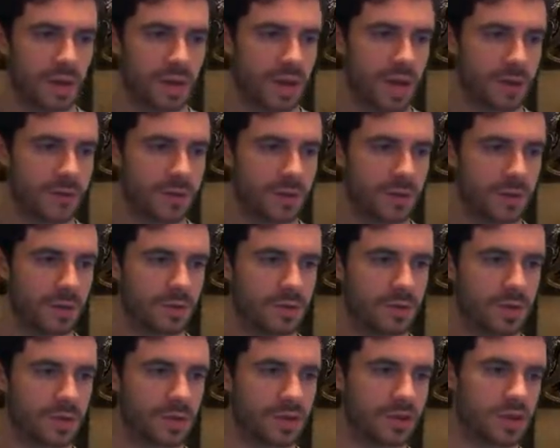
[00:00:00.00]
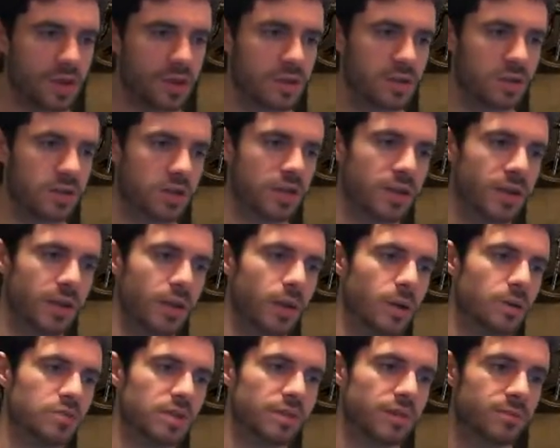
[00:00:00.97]
FN Husa, the Jungle Girl, now
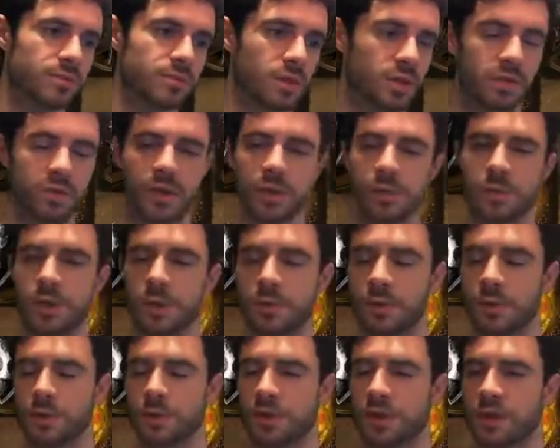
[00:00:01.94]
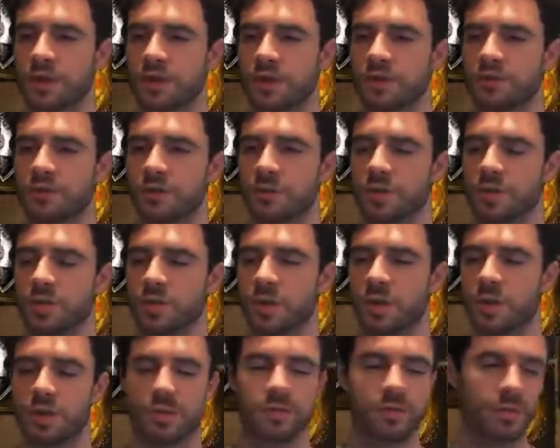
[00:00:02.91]
hosting for up to 3 people. Thank you very much.
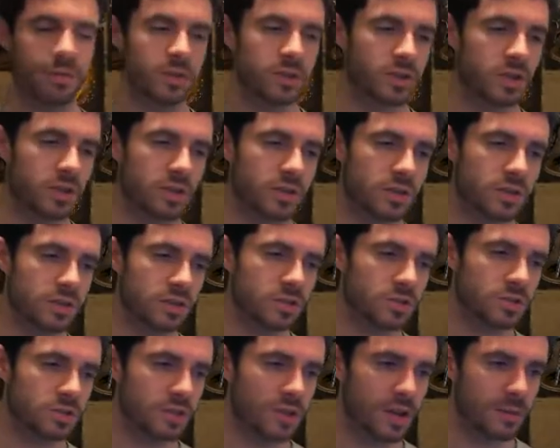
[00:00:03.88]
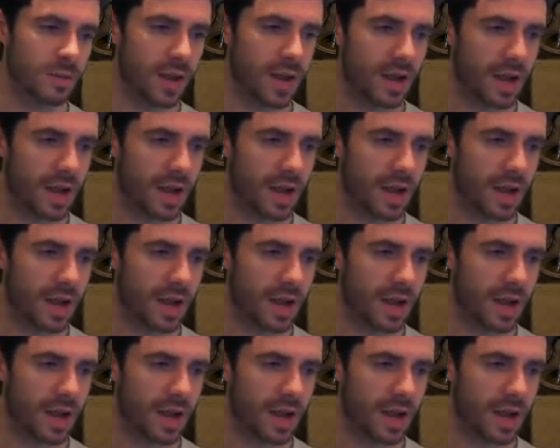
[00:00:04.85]
Welcome from the Jungle Girl stream.